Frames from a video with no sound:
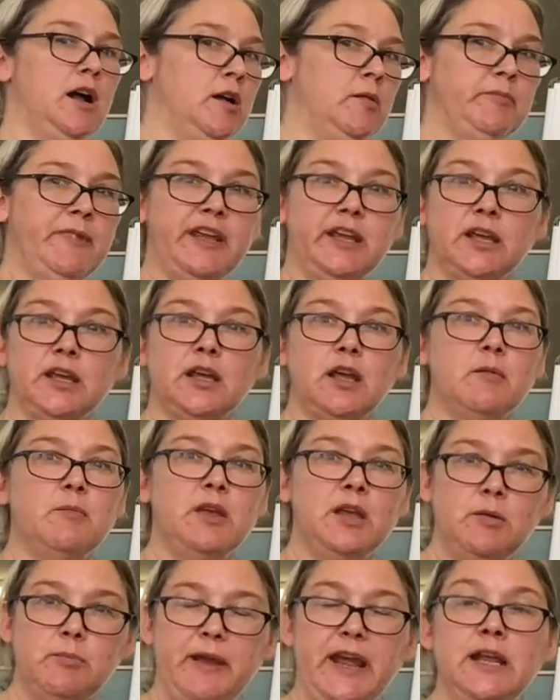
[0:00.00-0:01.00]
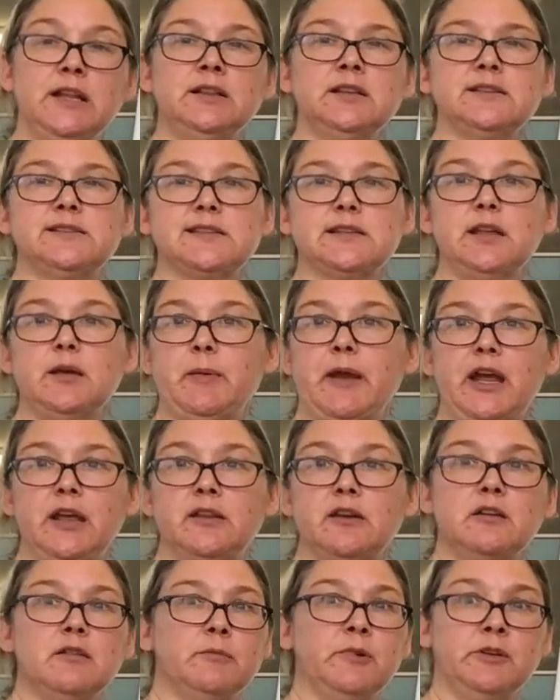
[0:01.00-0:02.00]
They can come in painlessly, pay
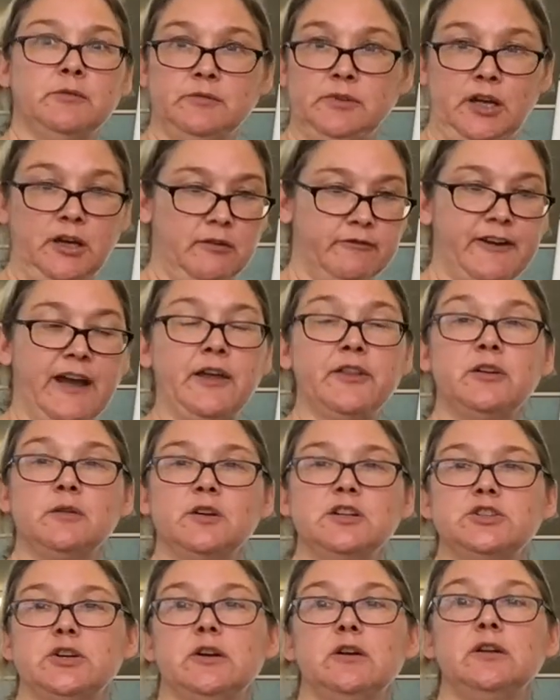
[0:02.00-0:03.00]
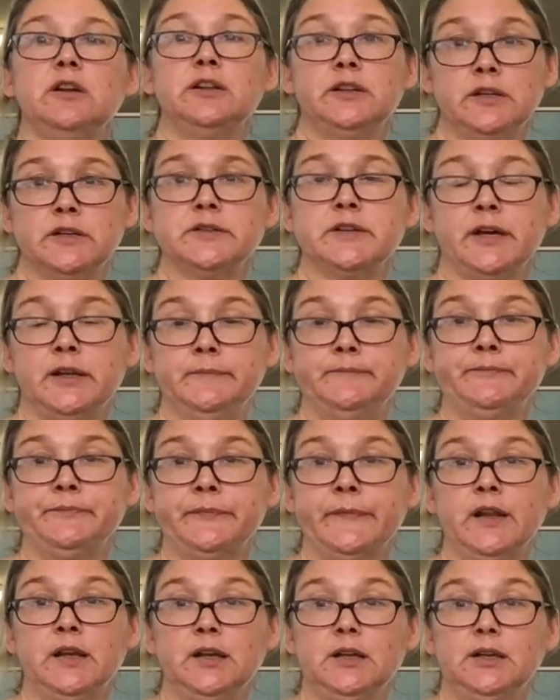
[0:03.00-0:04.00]
their, file their return, and they're done.
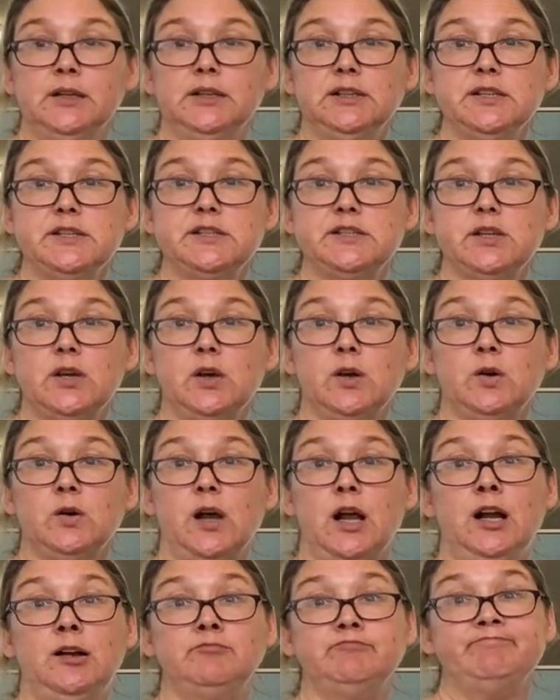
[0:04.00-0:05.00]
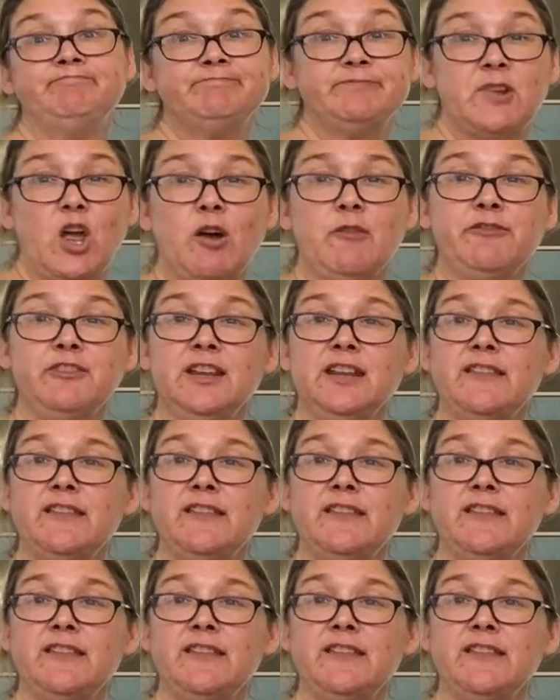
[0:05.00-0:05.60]
So hopefully